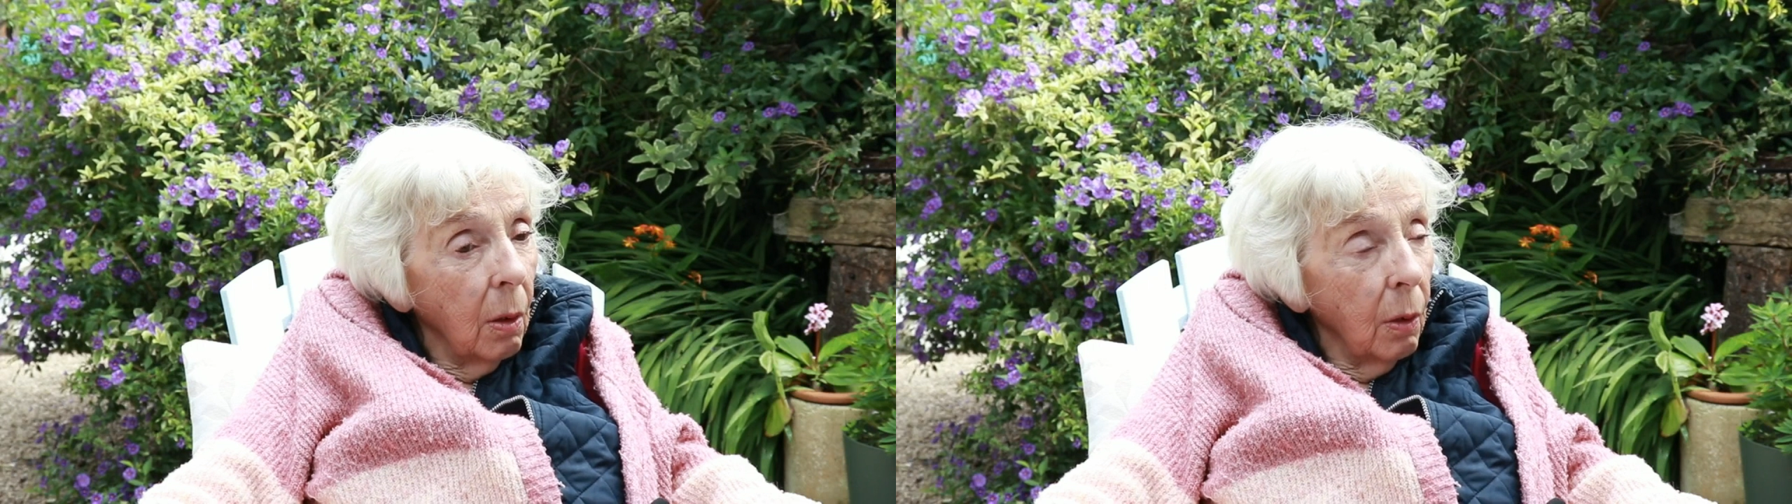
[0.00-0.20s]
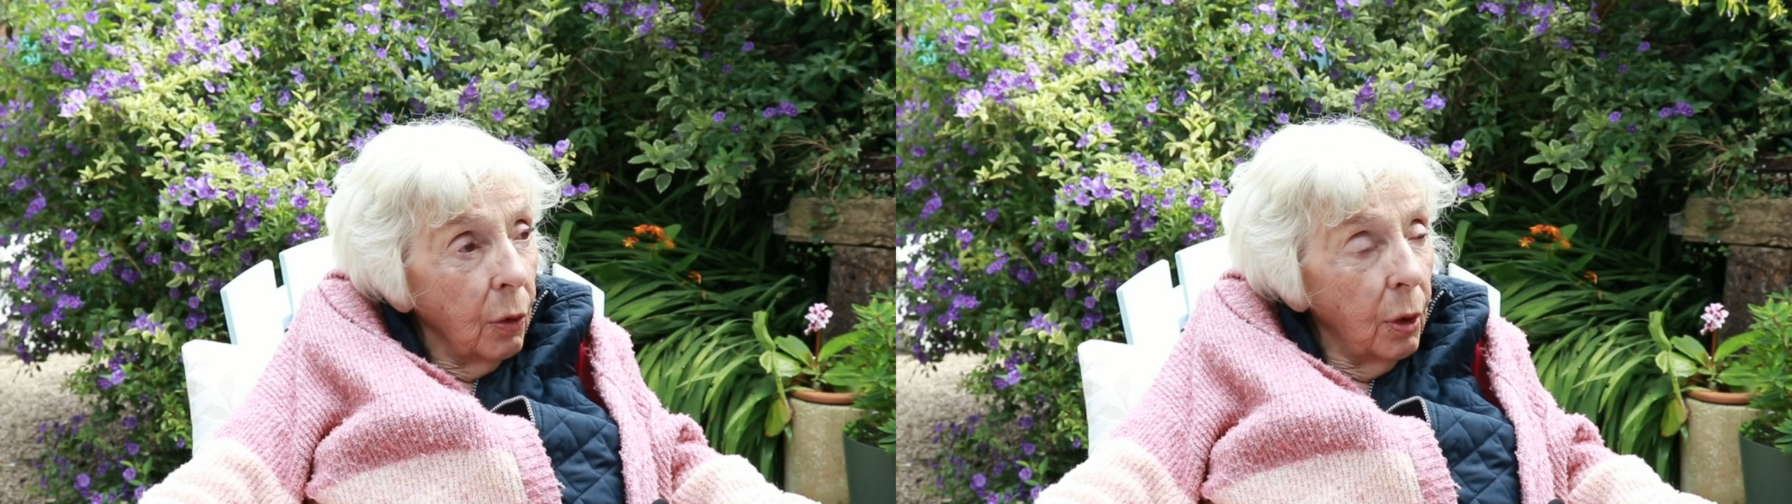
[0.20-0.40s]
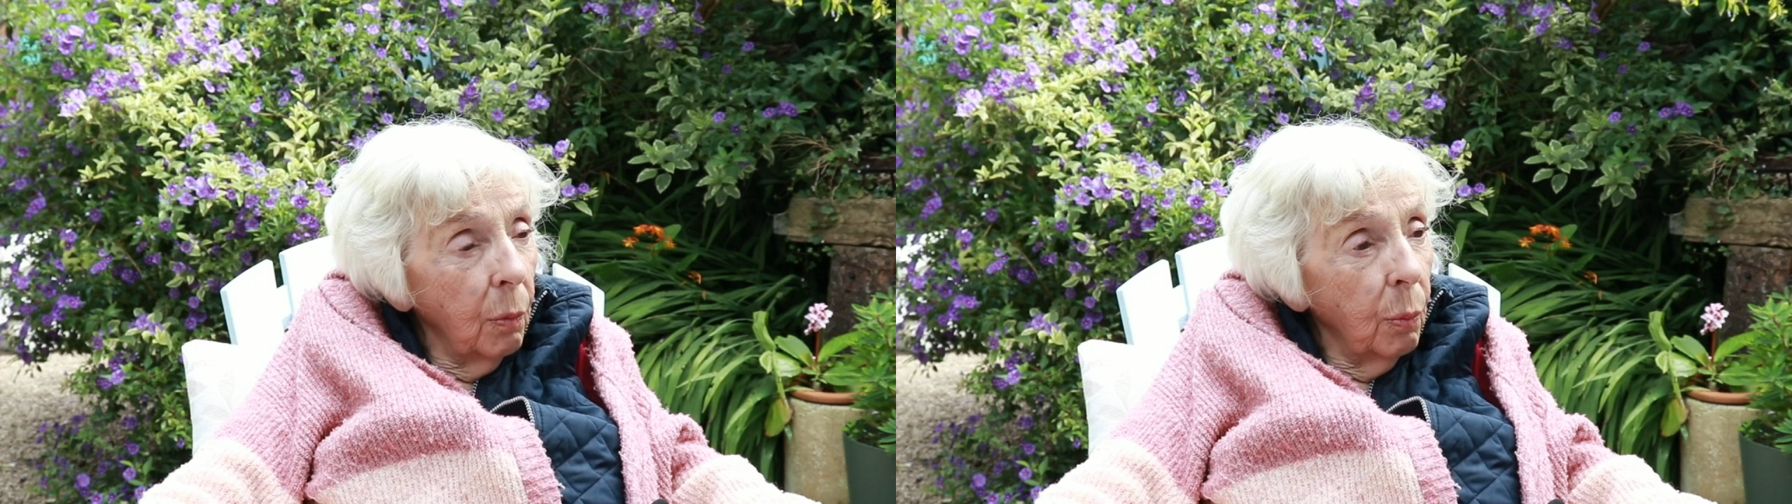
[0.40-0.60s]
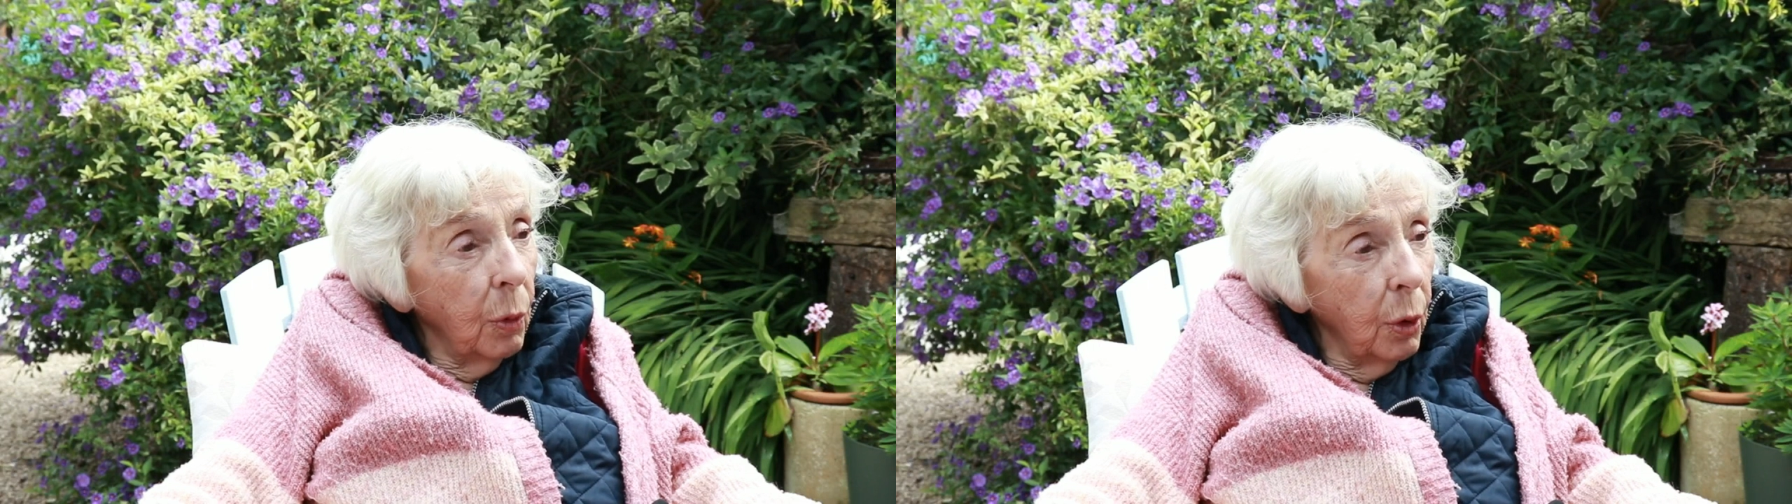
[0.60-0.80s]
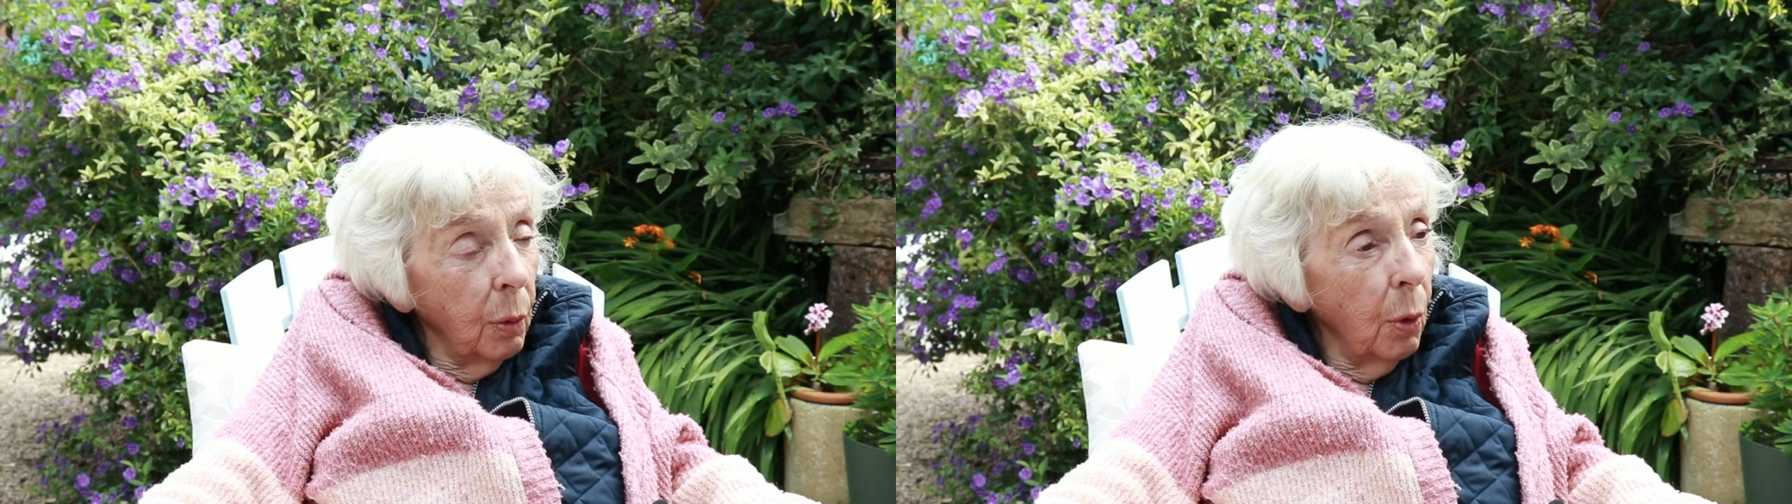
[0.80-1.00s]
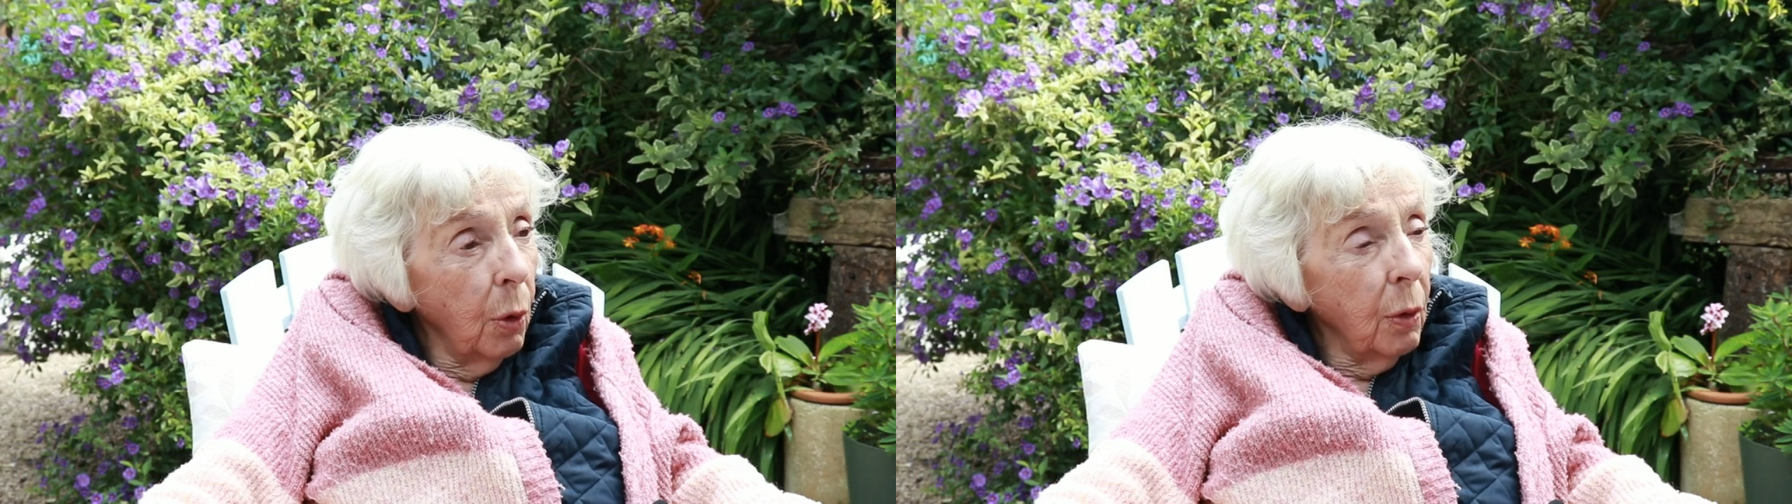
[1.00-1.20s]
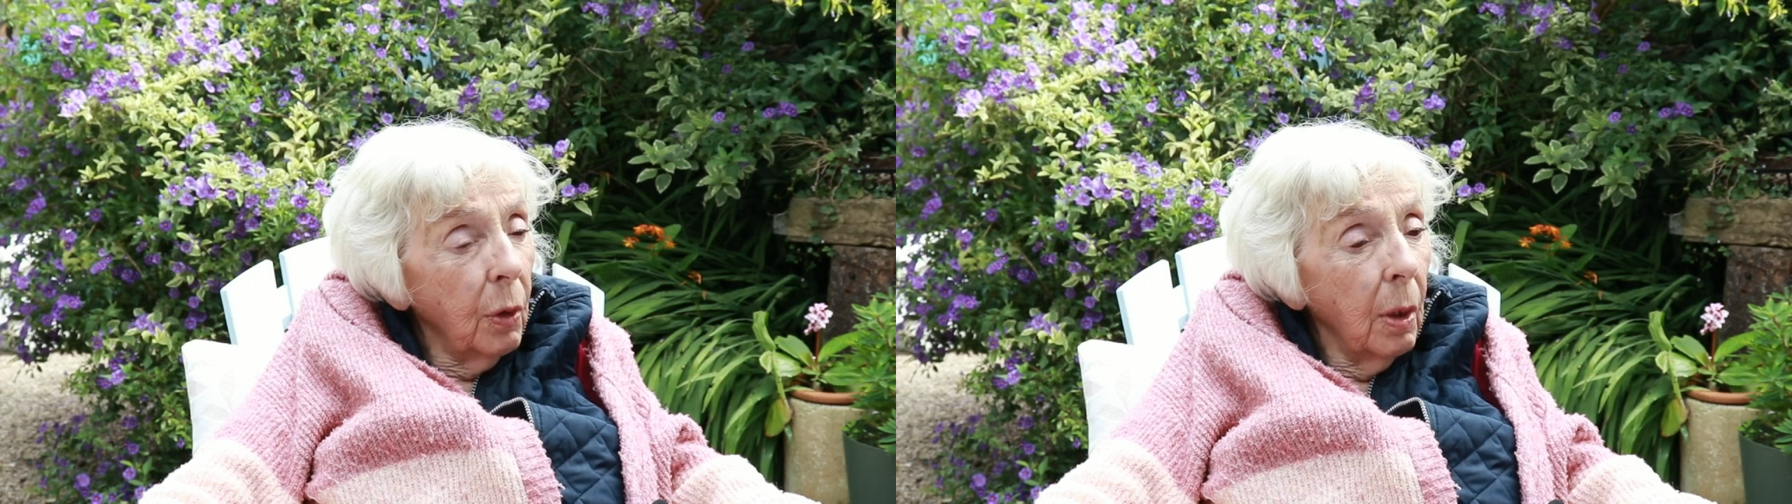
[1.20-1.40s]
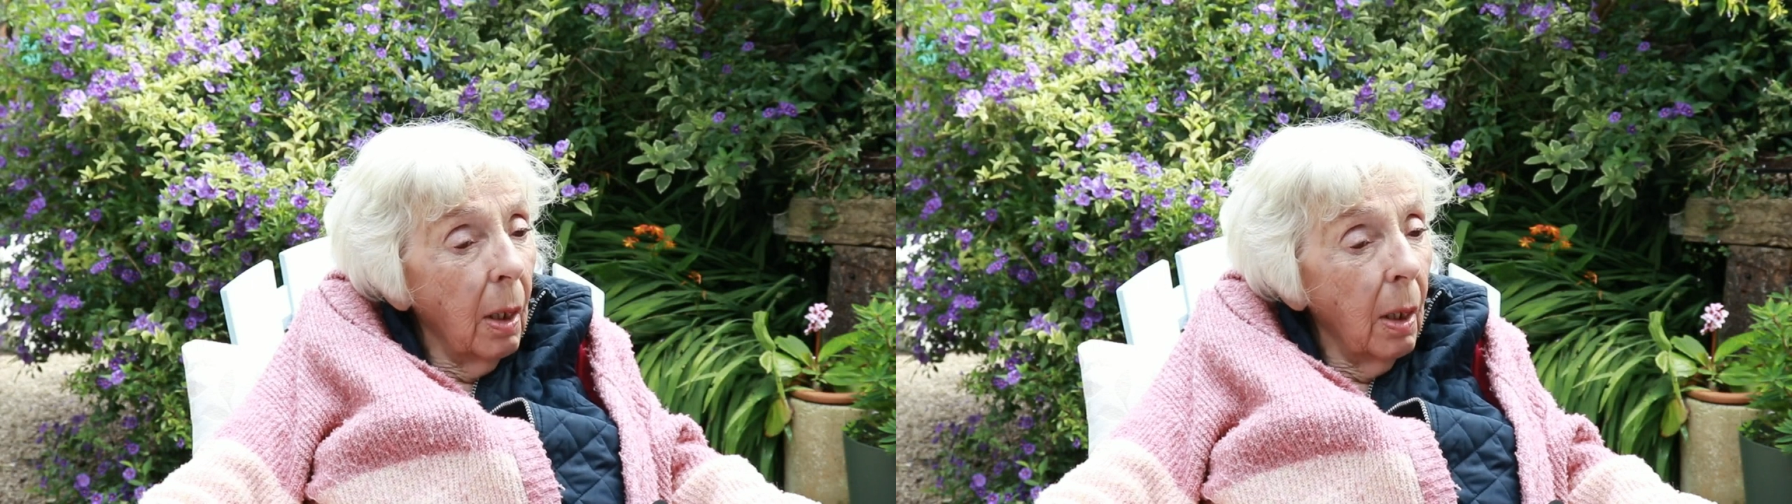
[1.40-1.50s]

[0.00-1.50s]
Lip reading: She worked,